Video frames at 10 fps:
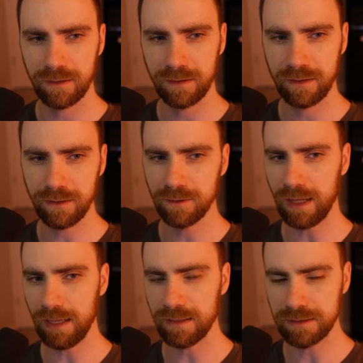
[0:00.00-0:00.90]
Here
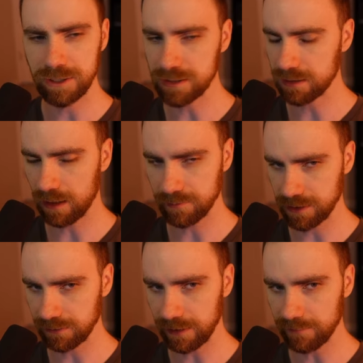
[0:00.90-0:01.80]
A is just an
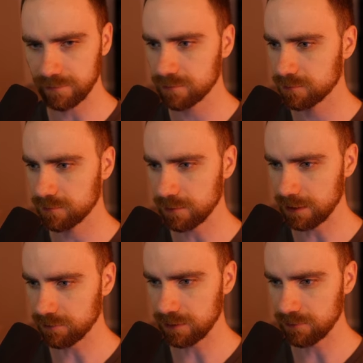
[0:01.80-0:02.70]
object ref. We
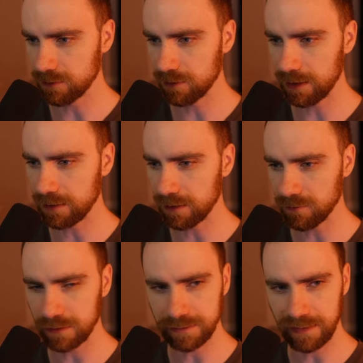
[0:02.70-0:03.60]
have no idea
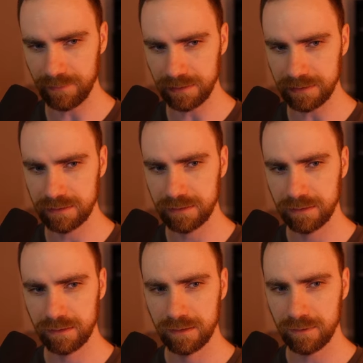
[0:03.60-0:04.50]
what type it is.
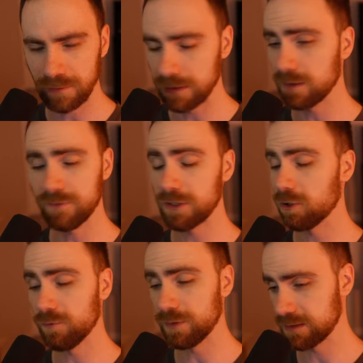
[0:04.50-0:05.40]
We don't even
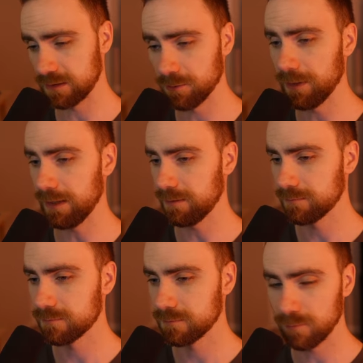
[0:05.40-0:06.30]
know if it's an array.
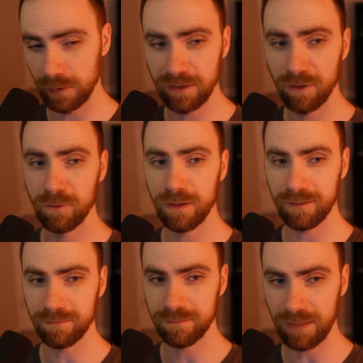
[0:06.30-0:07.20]
We know
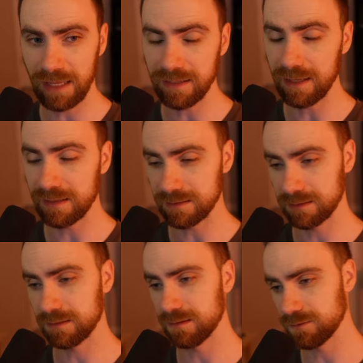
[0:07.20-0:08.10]
that A get is
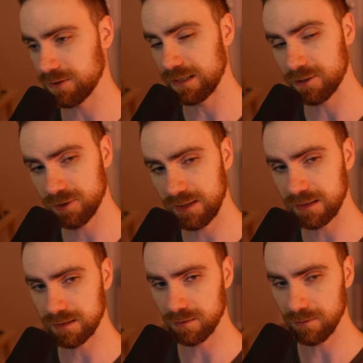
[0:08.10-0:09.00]
going to try to treat it
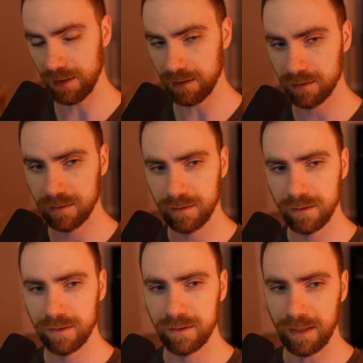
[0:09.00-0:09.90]
as an array.
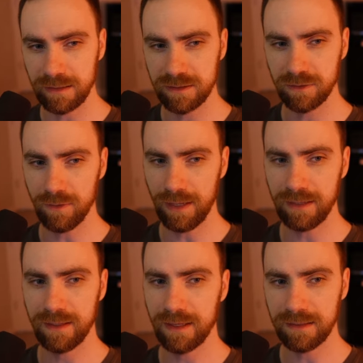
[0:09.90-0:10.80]
And so A
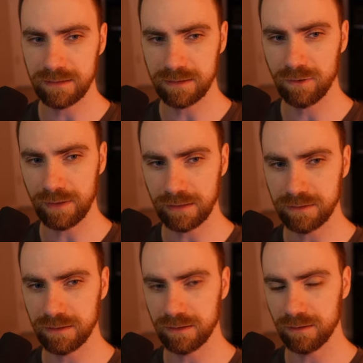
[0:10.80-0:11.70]
get is going
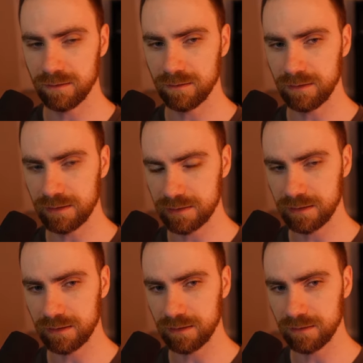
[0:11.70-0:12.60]
to
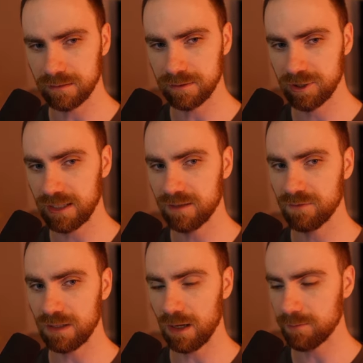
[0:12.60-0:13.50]
check if
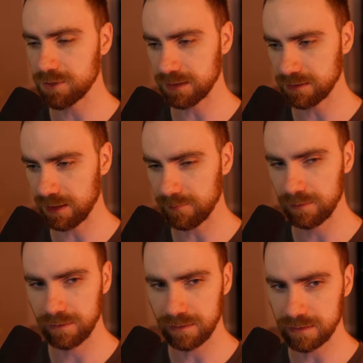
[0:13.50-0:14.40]
the object type
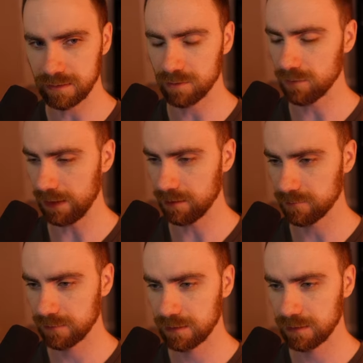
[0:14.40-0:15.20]
is an array.